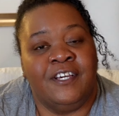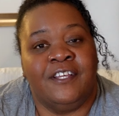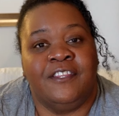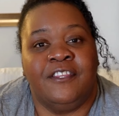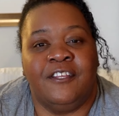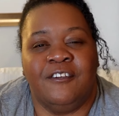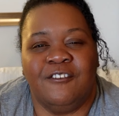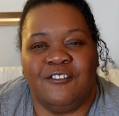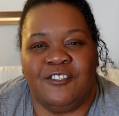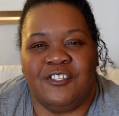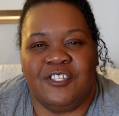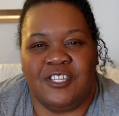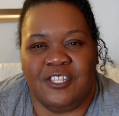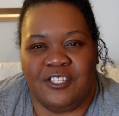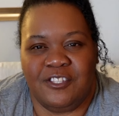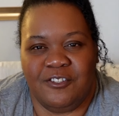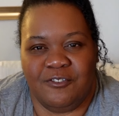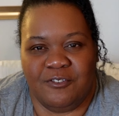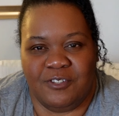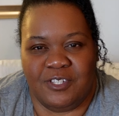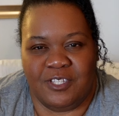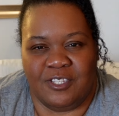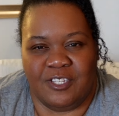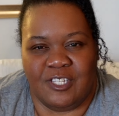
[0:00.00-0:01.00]
They're
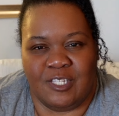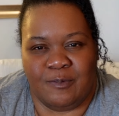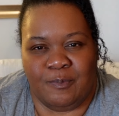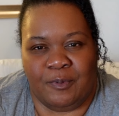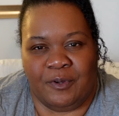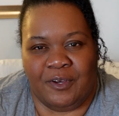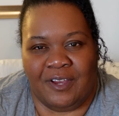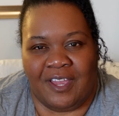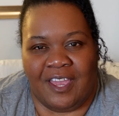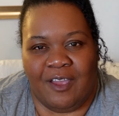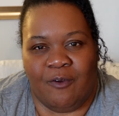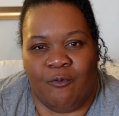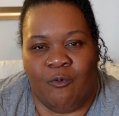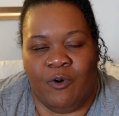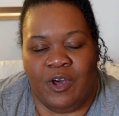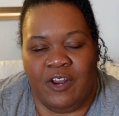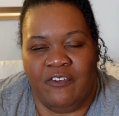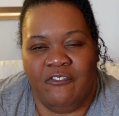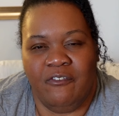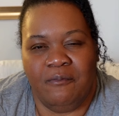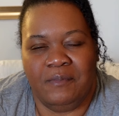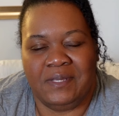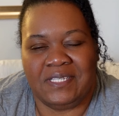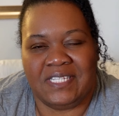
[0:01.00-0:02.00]
sisters in this book. One
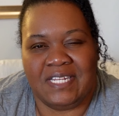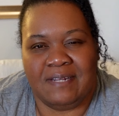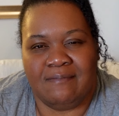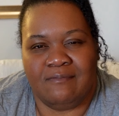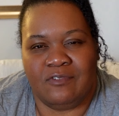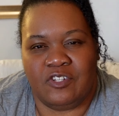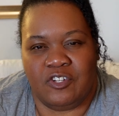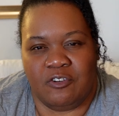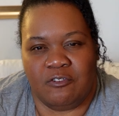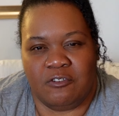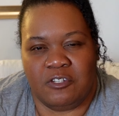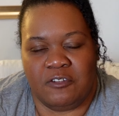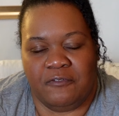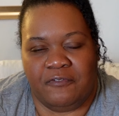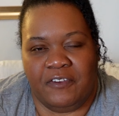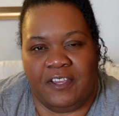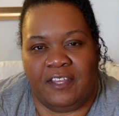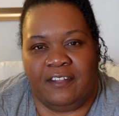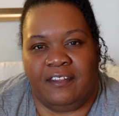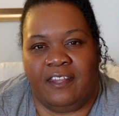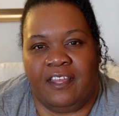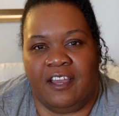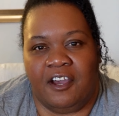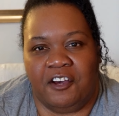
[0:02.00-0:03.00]
of them is named
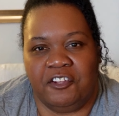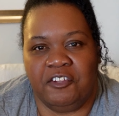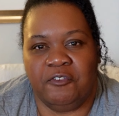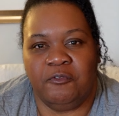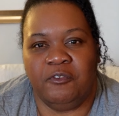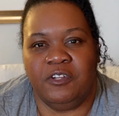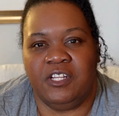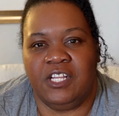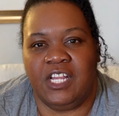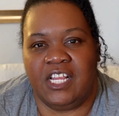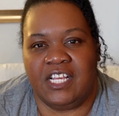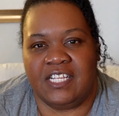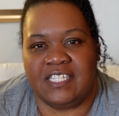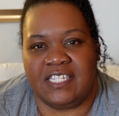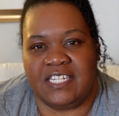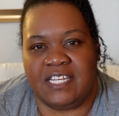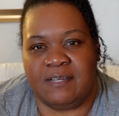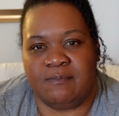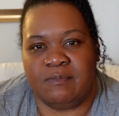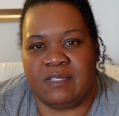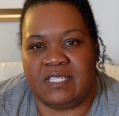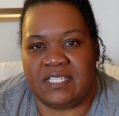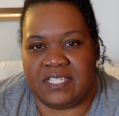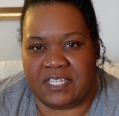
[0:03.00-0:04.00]
Josephine. The other one is
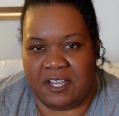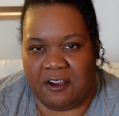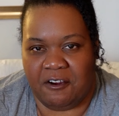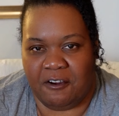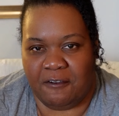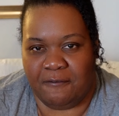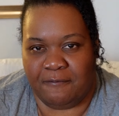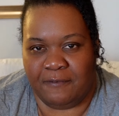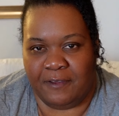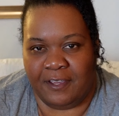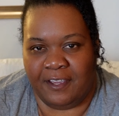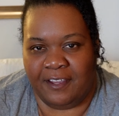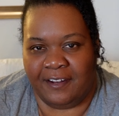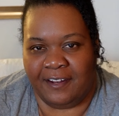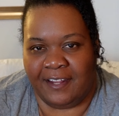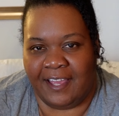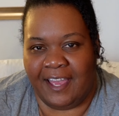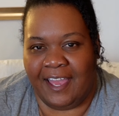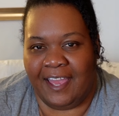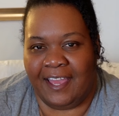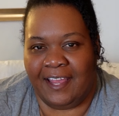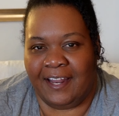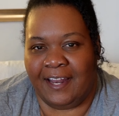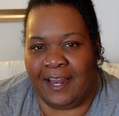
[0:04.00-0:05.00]
named Seraphine.
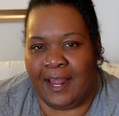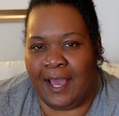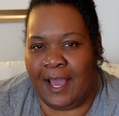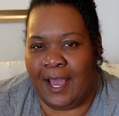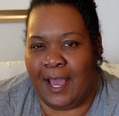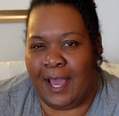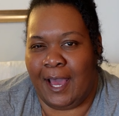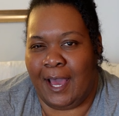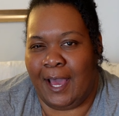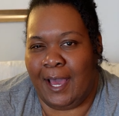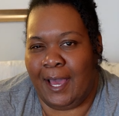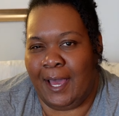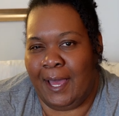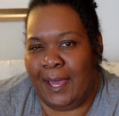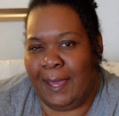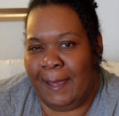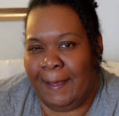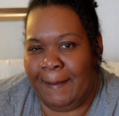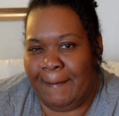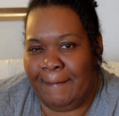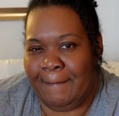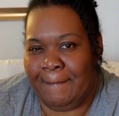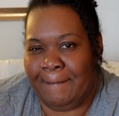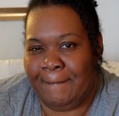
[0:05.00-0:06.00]
And
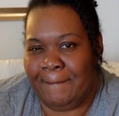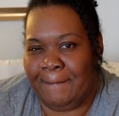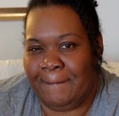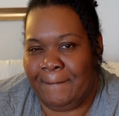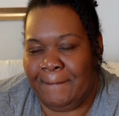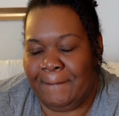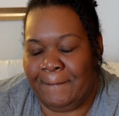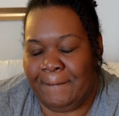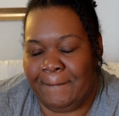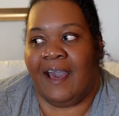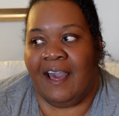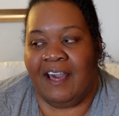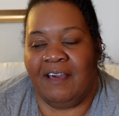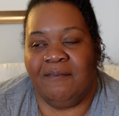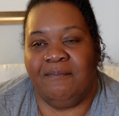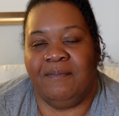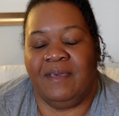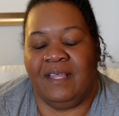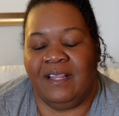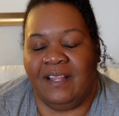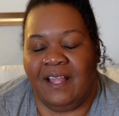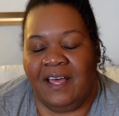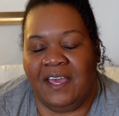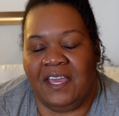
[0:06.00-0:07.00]
I'd
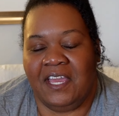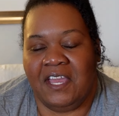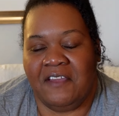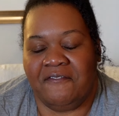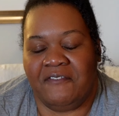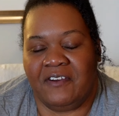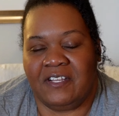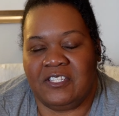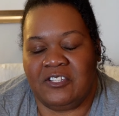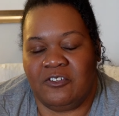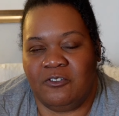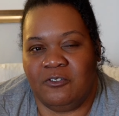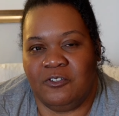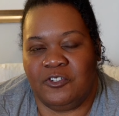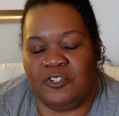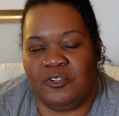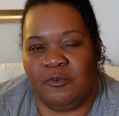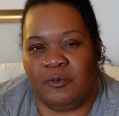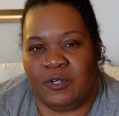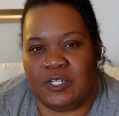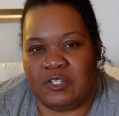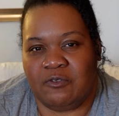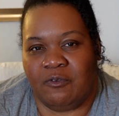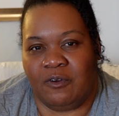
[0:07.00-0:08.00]
be lying if I told
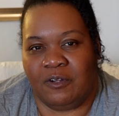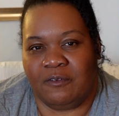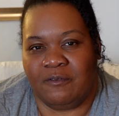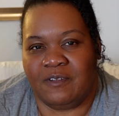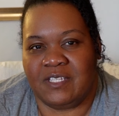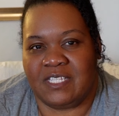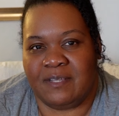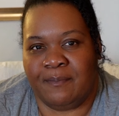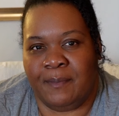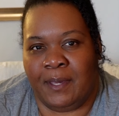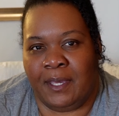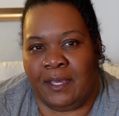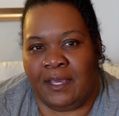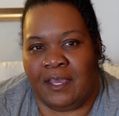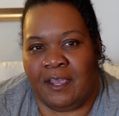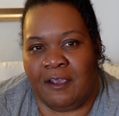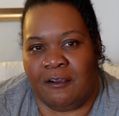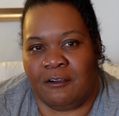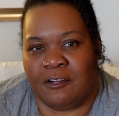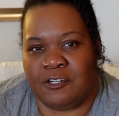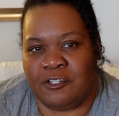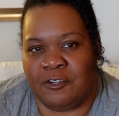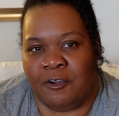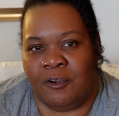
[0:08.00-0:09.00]
you which one was the main
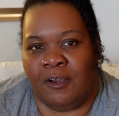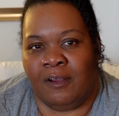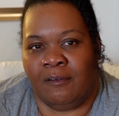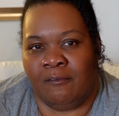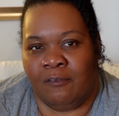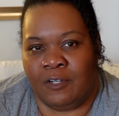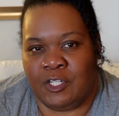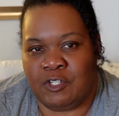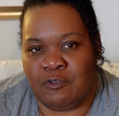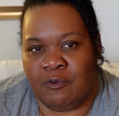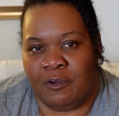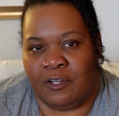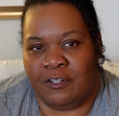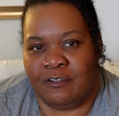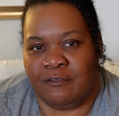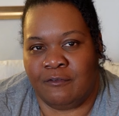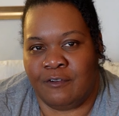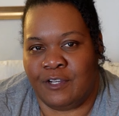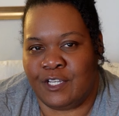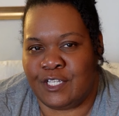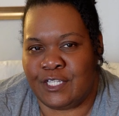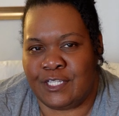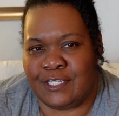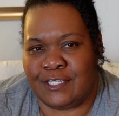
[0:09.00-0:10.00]
character and which one
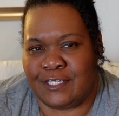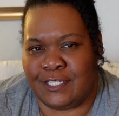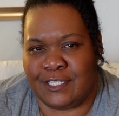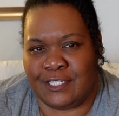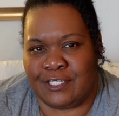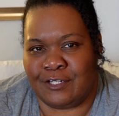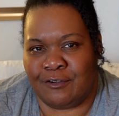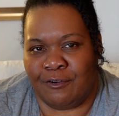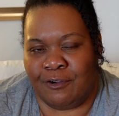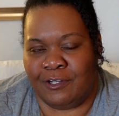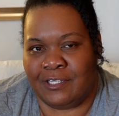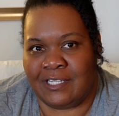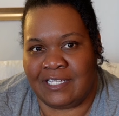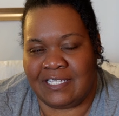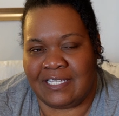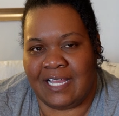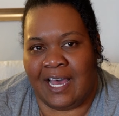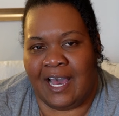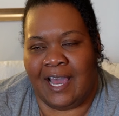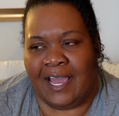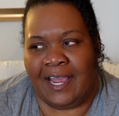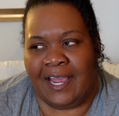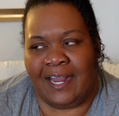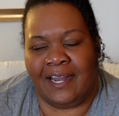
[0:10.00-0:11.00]
was the sister on the
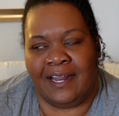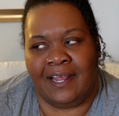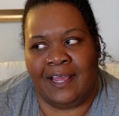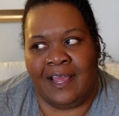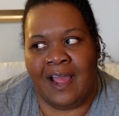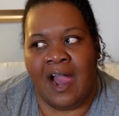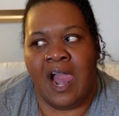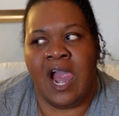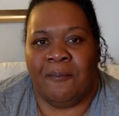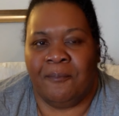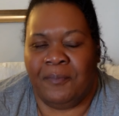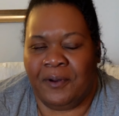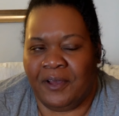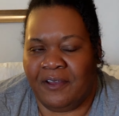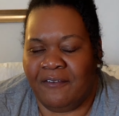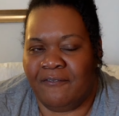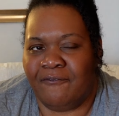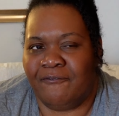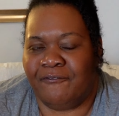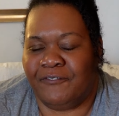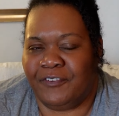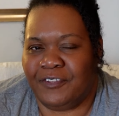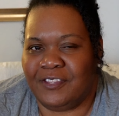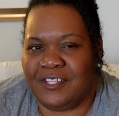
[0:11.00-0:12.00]
side.
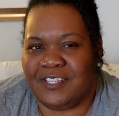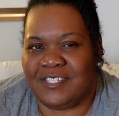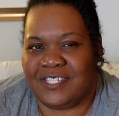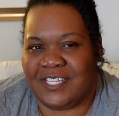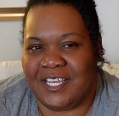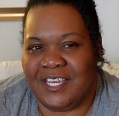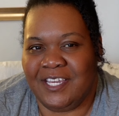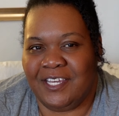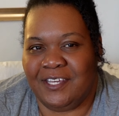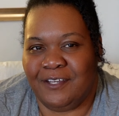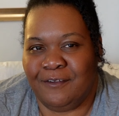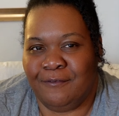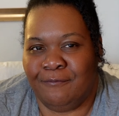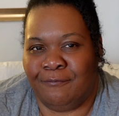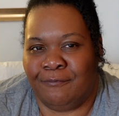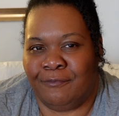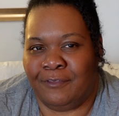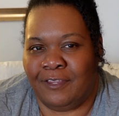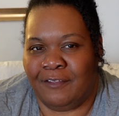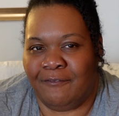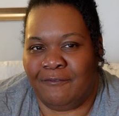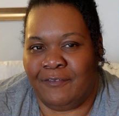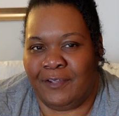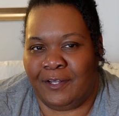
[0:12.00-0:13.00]
But for the sake of
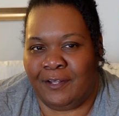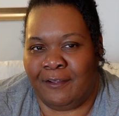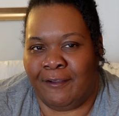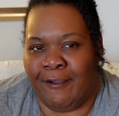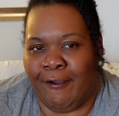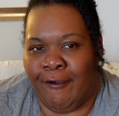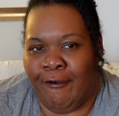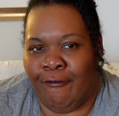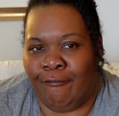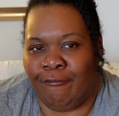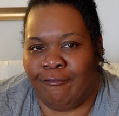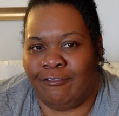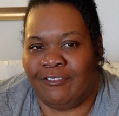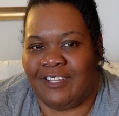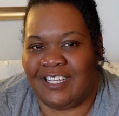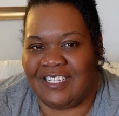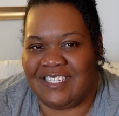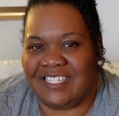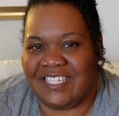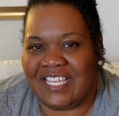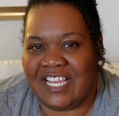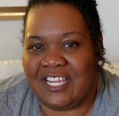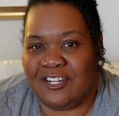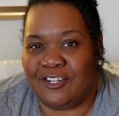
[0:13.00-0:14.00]
the video,
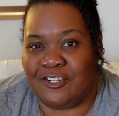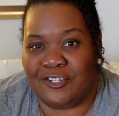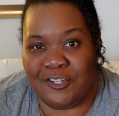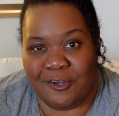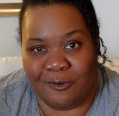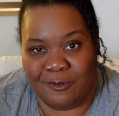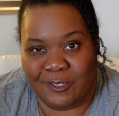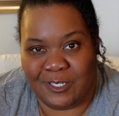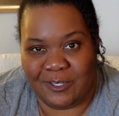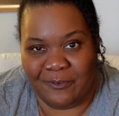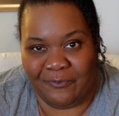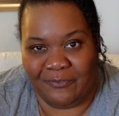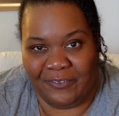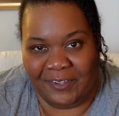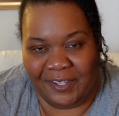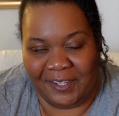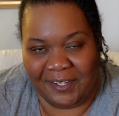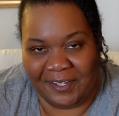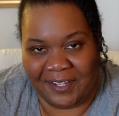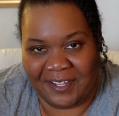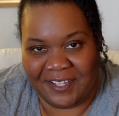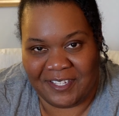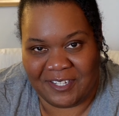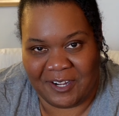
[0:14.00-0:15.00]
let's say
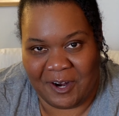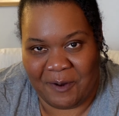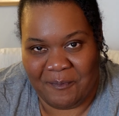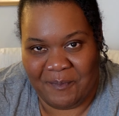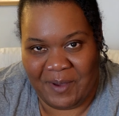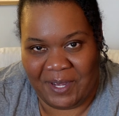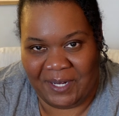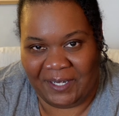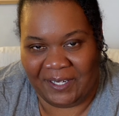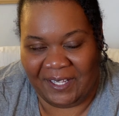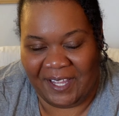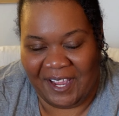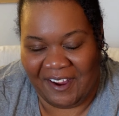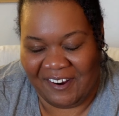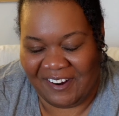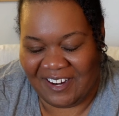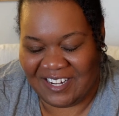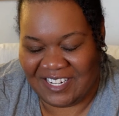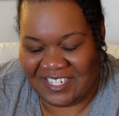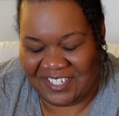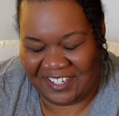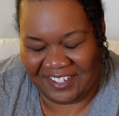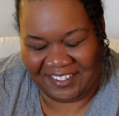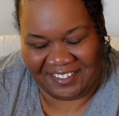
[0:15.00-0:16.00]
Josephine is our main
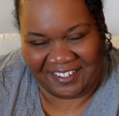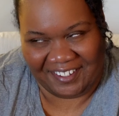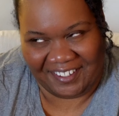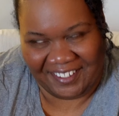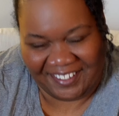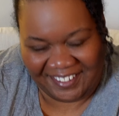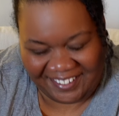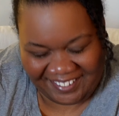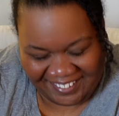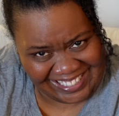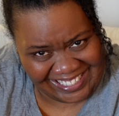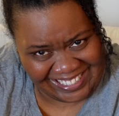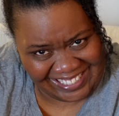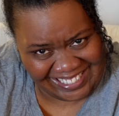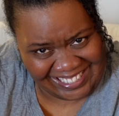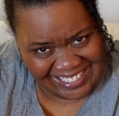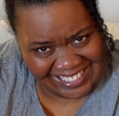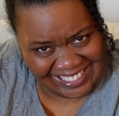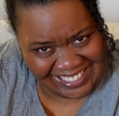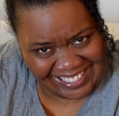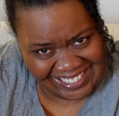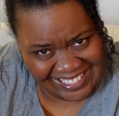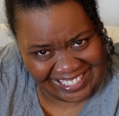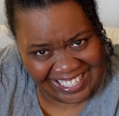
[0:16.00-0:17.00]
character.
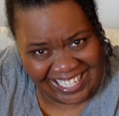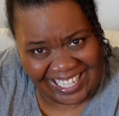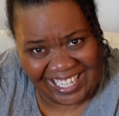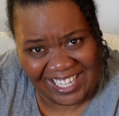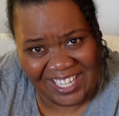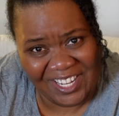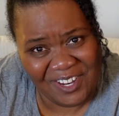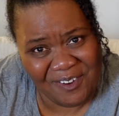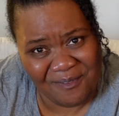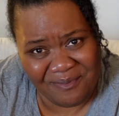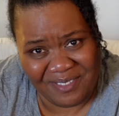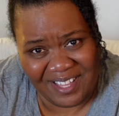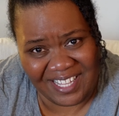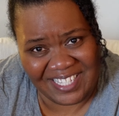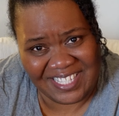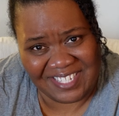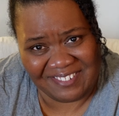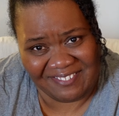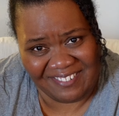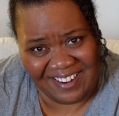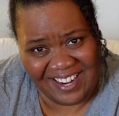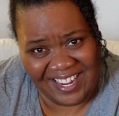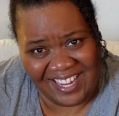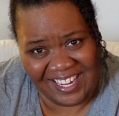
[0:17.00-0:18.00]
I hope that's
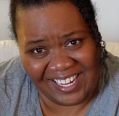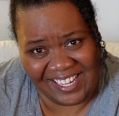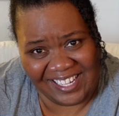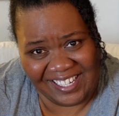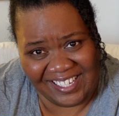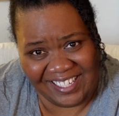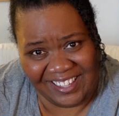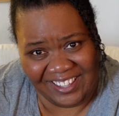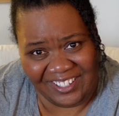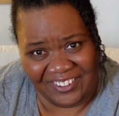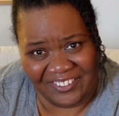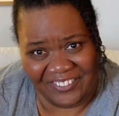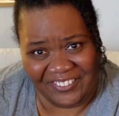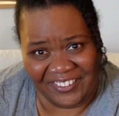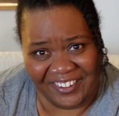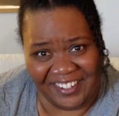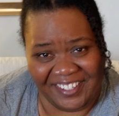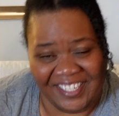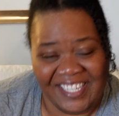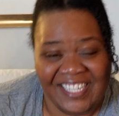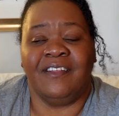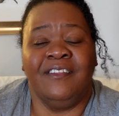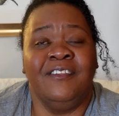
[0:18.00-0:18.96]
right. Good Lord.